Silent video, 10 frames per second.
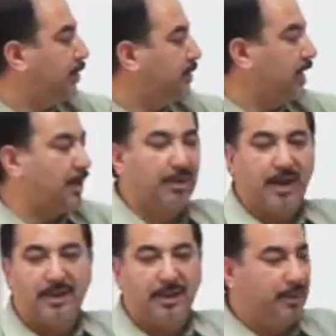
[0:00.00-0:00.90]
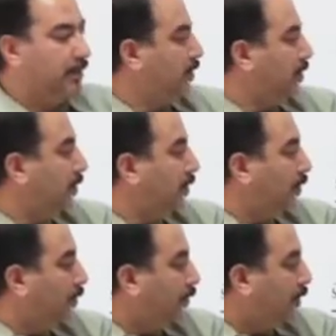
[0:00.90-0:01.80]
circulating,
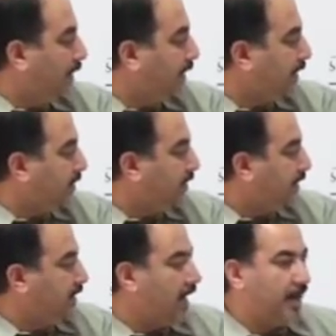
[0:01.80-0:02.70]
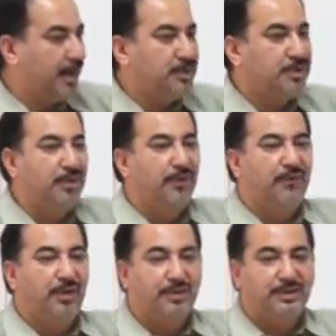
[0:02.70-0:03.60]
what is the direction of
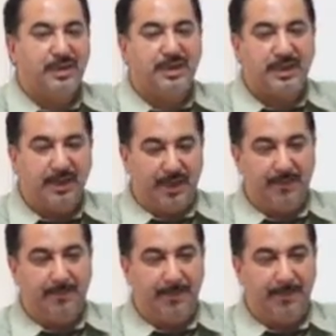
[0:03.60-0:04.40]
velocity here?